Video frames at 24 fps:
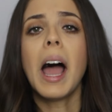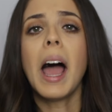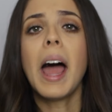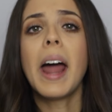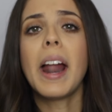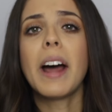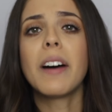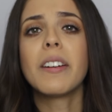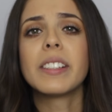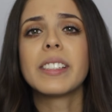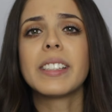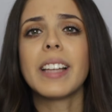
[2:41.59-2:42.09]
And
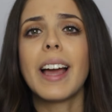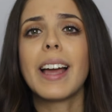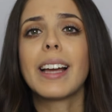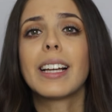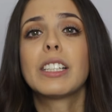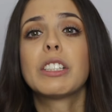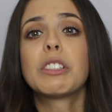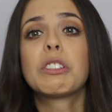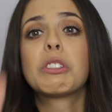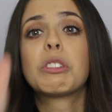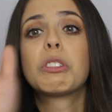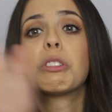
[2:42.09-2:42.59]
I was
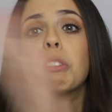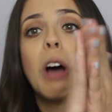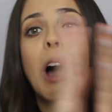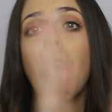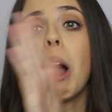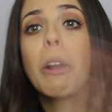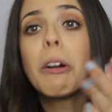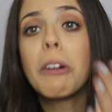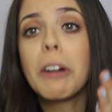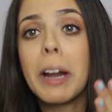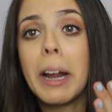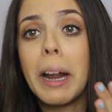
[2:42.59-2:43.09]
like,
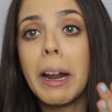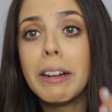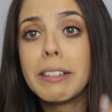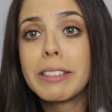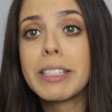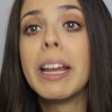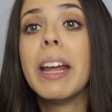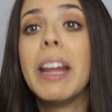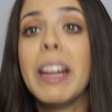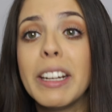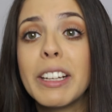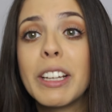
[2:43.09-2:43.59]
sorry
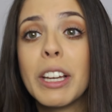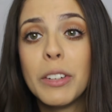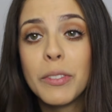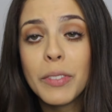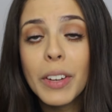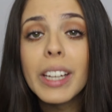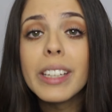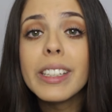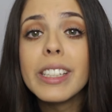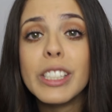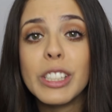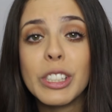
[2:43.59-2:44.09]
to
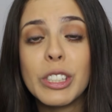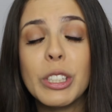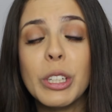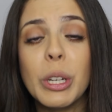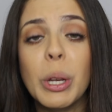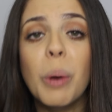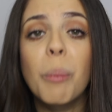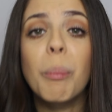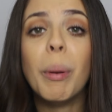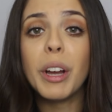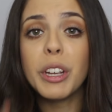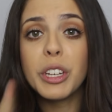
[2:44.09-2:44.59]
inconvenience
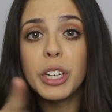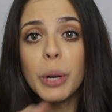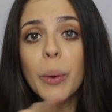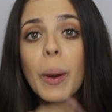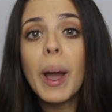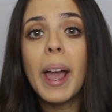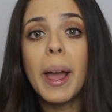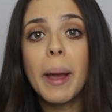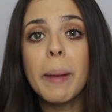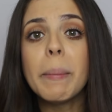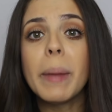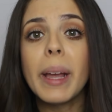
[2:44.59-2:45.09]
you, but you
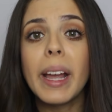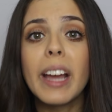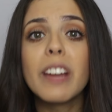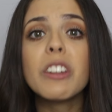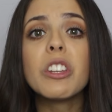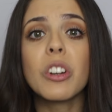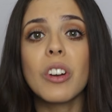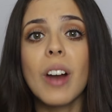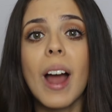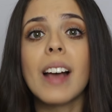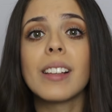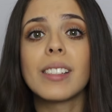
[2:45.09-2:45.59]
hit me
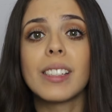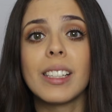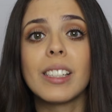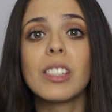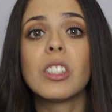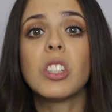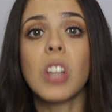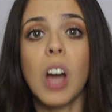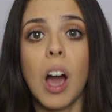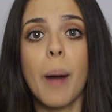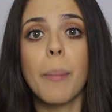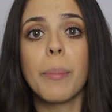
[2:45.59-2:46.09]
and your ass
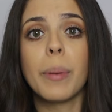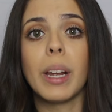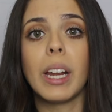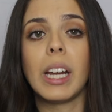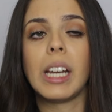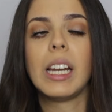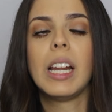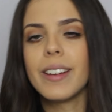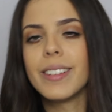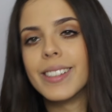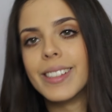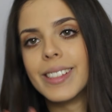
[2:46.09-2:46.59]
is
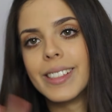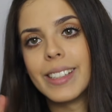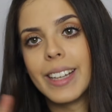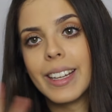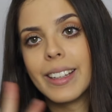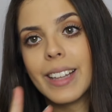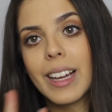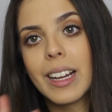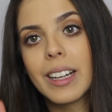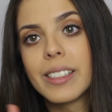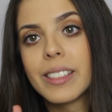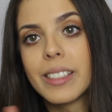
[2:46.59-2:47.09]
stopping. I didn't
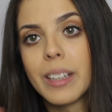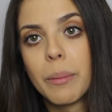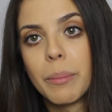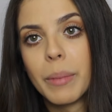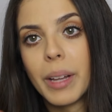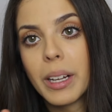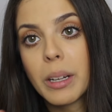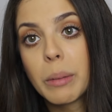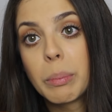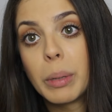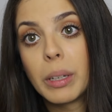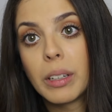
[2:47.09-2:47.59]
say that because I'm
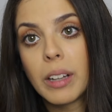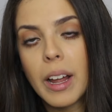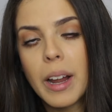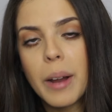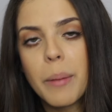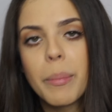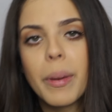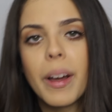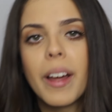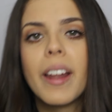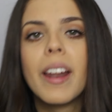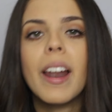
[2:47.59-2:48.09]
like
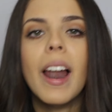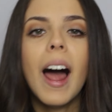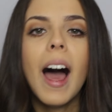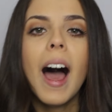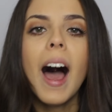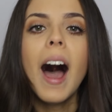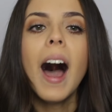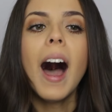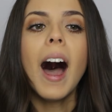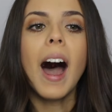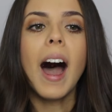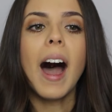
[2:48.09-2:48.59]
polite, but
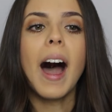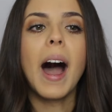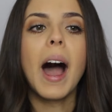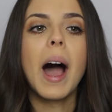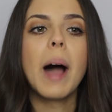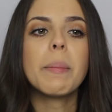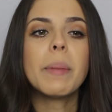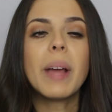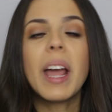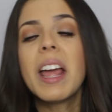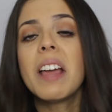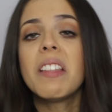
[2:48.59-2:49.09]

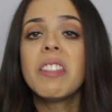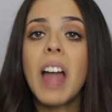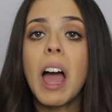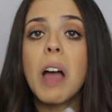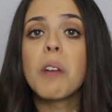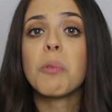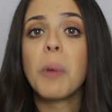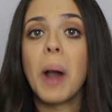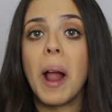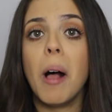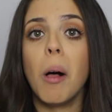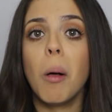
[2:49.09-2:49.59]
um, in
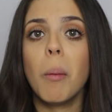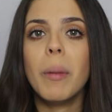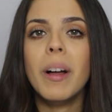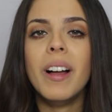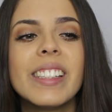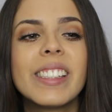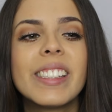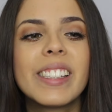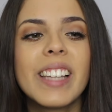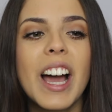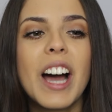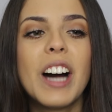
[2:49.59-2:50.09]
that realm.
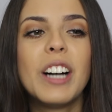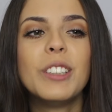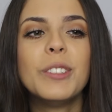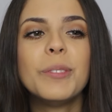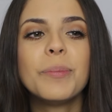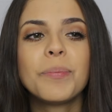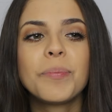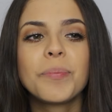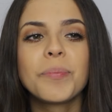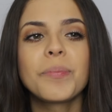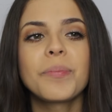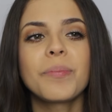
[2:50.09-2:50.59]

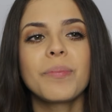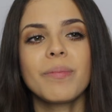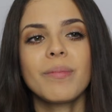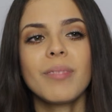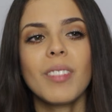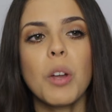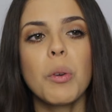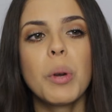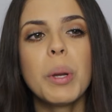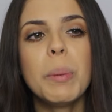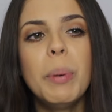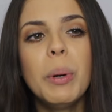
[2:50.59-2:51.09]
so
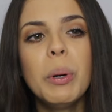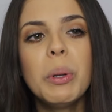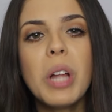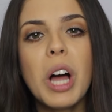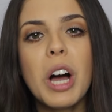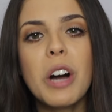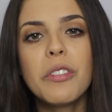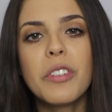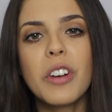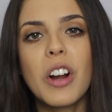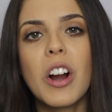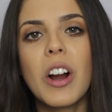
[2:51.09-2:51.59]
we pull
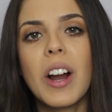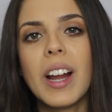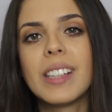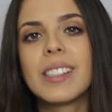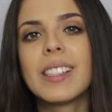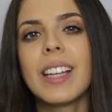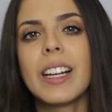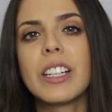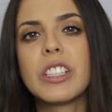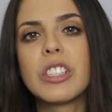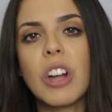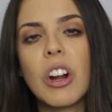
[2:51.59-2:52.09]
over,
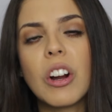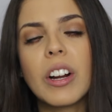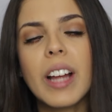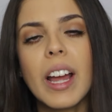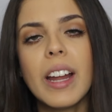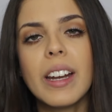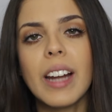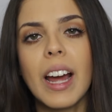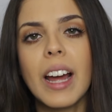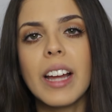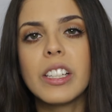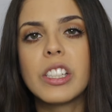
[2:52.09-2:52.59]
it's like dark
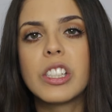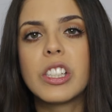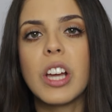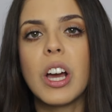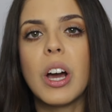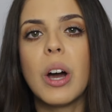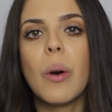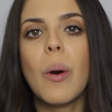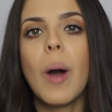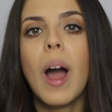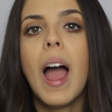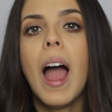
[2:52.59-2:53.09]
at night,
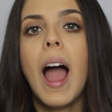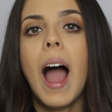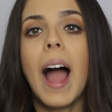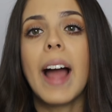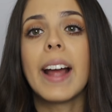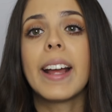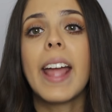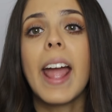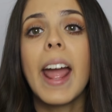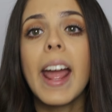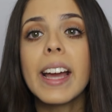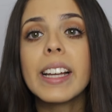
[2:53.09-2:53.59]
so
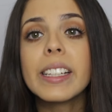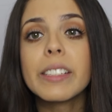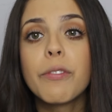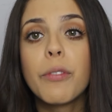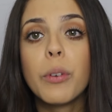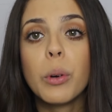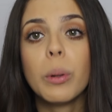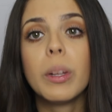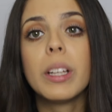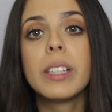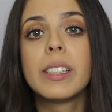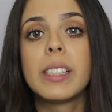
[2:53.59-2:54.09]
I can't
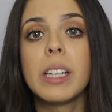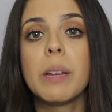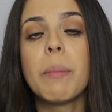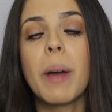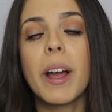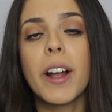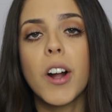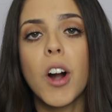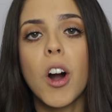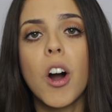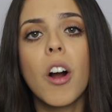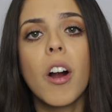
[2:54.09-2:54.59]
fully see
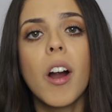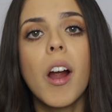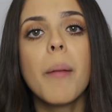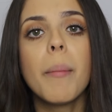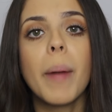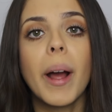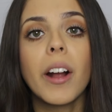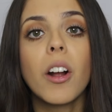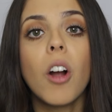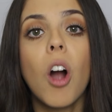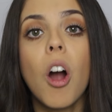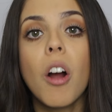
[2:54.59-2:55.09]
my car, and
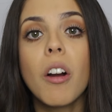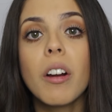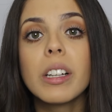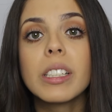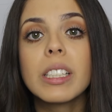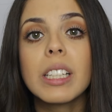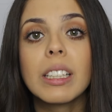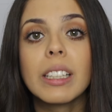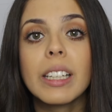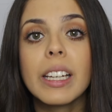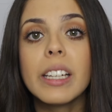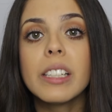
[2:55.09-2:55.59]
my car
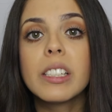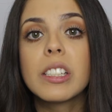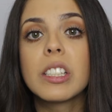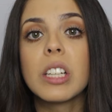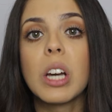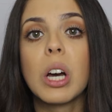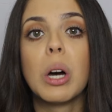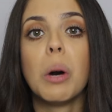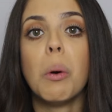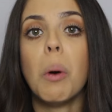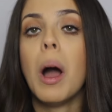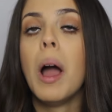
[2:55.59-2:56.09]
is a lease,
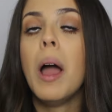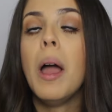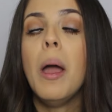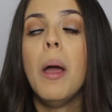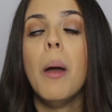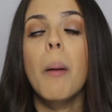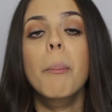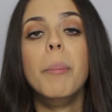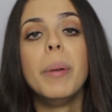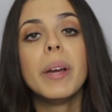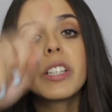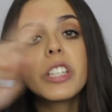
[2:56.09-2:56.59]
so
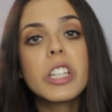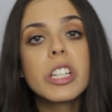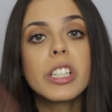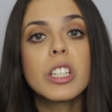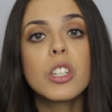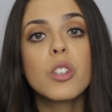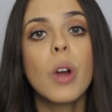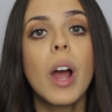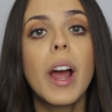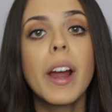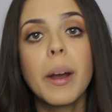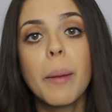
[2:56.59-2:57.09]
Bitch
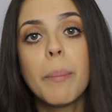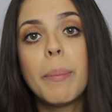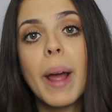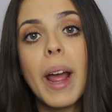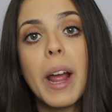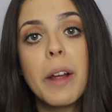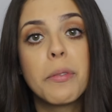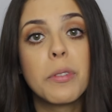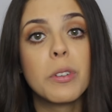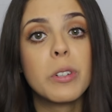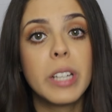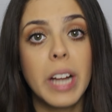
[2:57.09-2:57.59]
isn't trying to
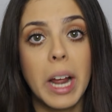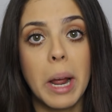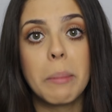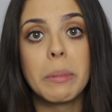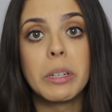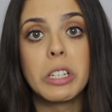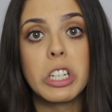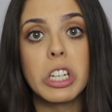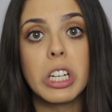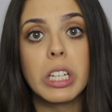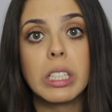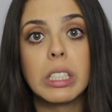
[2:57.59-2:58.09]
pay for
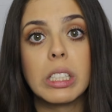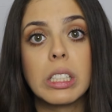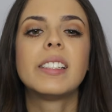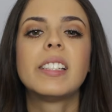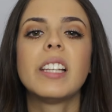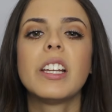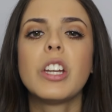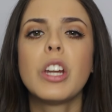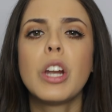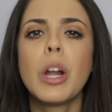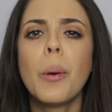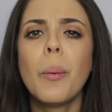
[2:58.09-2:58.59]
damages. I
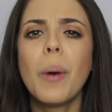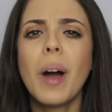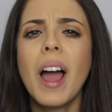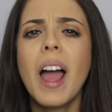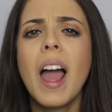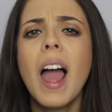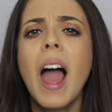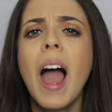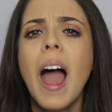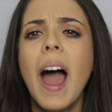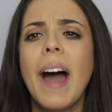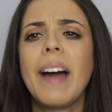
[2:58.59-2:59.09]
said, you know what?